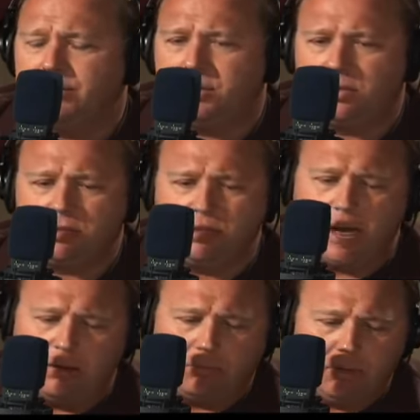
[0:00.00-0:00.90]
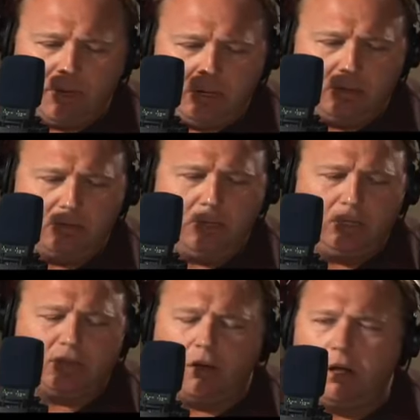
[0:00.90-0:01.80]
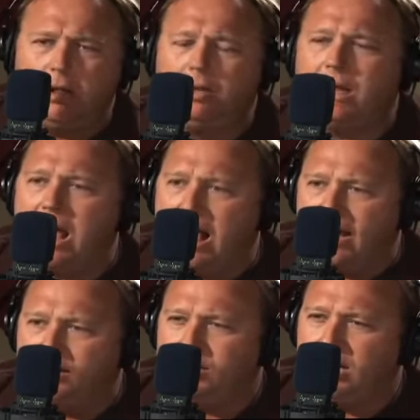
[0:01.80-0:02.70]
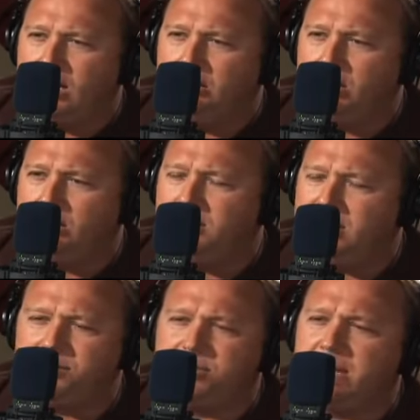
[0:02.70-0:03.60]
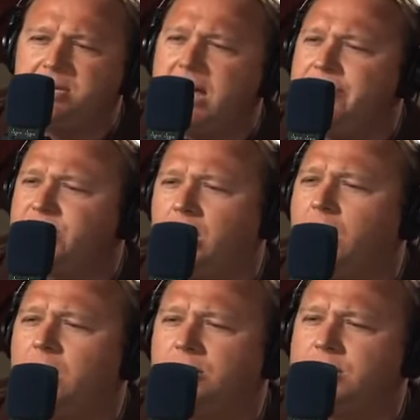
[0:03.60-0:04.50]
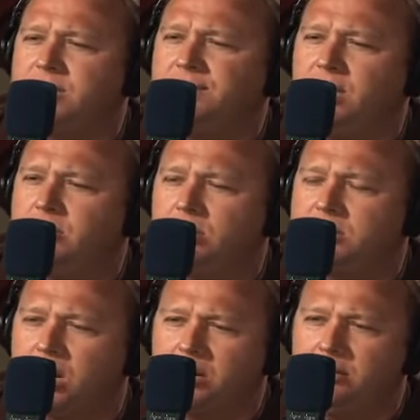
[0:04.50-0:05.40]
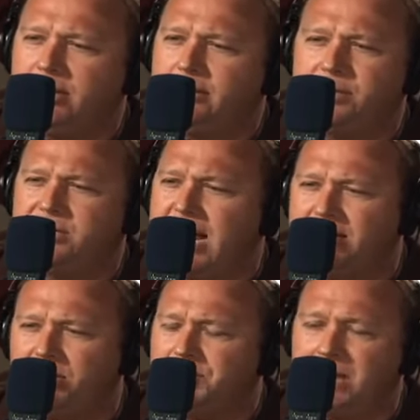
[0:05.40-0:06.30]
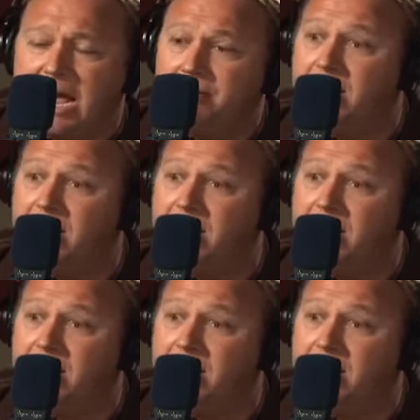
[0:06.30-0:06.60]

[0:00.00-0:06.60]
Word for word: It's just that I read the, it's all lies. And, and, and I mean, at the same time, there's a lot of horrible stuff liberals are doing, their establishment.